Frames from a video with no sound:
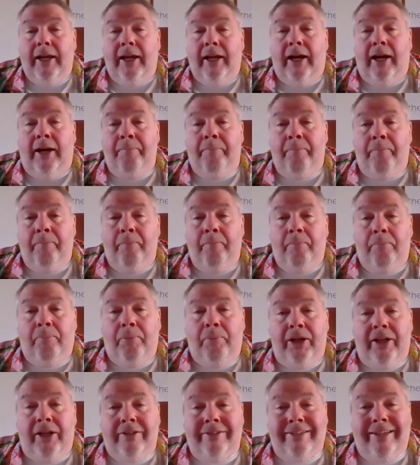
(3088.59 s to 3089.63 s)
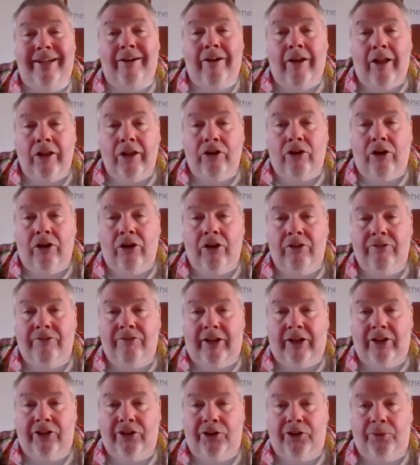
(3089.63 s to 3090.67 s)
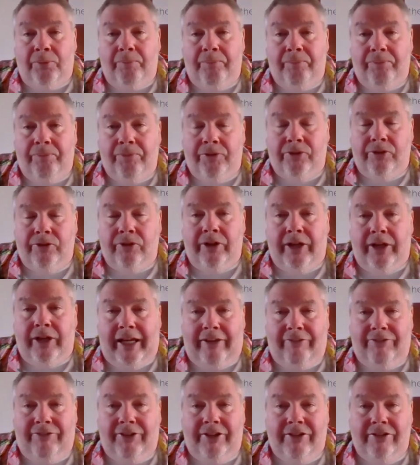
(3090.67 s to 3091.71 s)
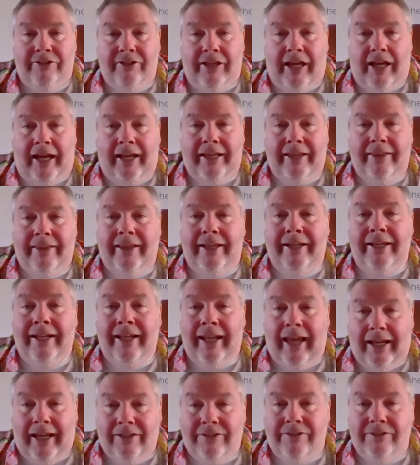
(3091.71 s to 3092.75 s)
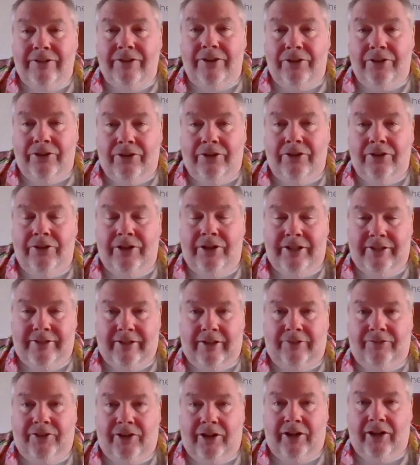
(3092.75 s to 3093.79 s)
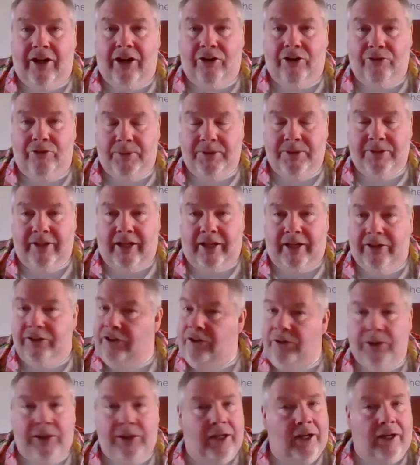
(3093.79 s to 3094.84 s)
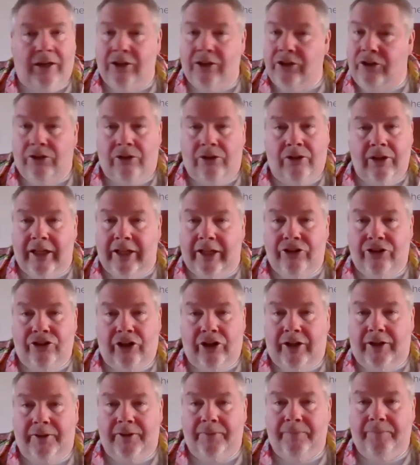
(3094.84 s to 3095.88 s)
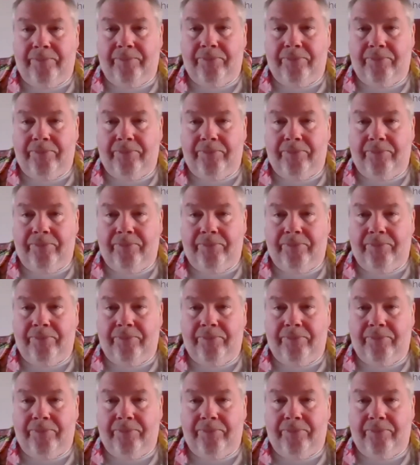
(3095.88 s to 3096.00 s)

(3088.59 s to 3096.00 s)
But it's their alcohol value. So if it's anything less than 37.5%, you can't call it gin.